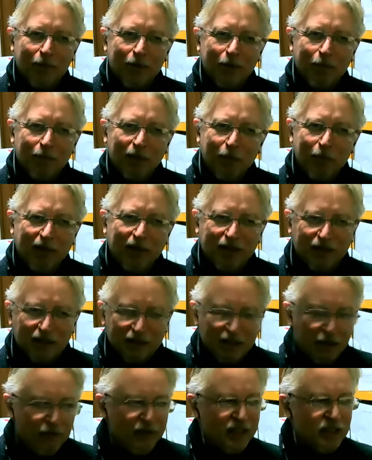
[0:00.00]
Maybe
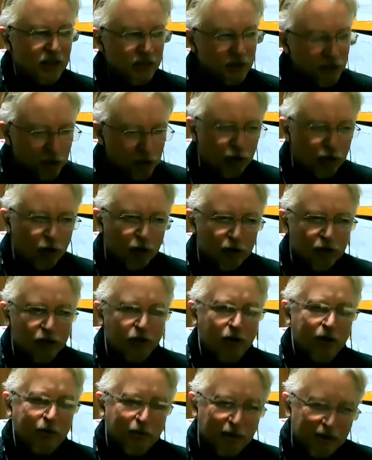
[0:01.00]
there is a
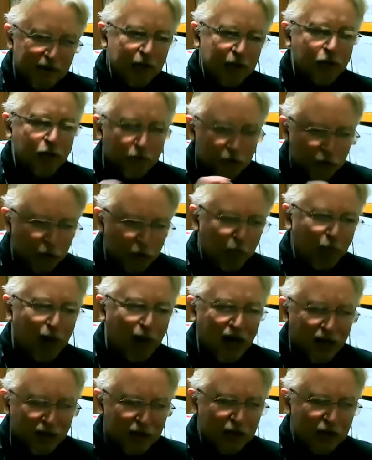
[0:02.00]
structural
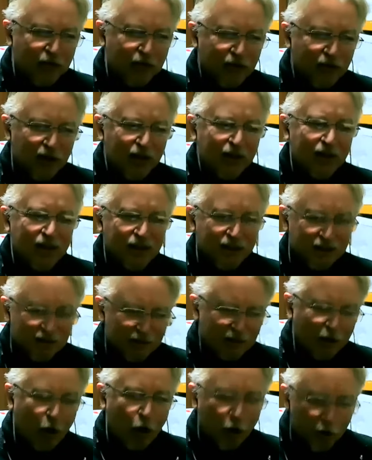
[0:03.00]
part of
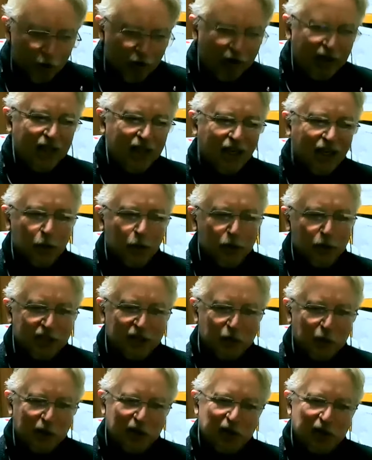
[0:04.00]
concrete
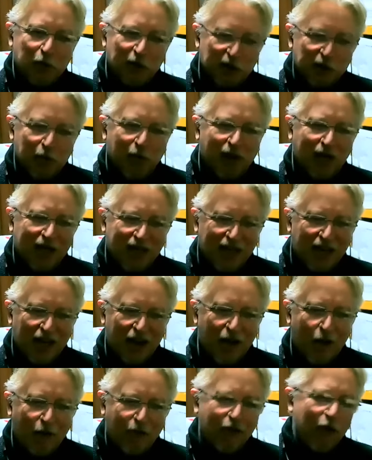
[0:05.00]
languages which might
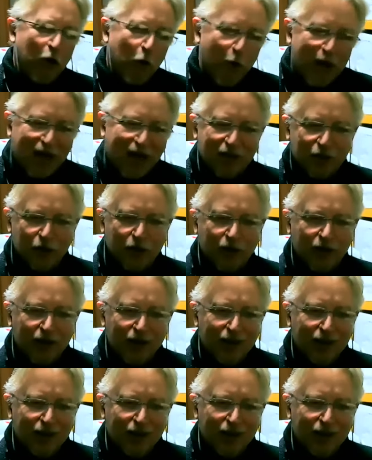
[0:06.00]
offer a way to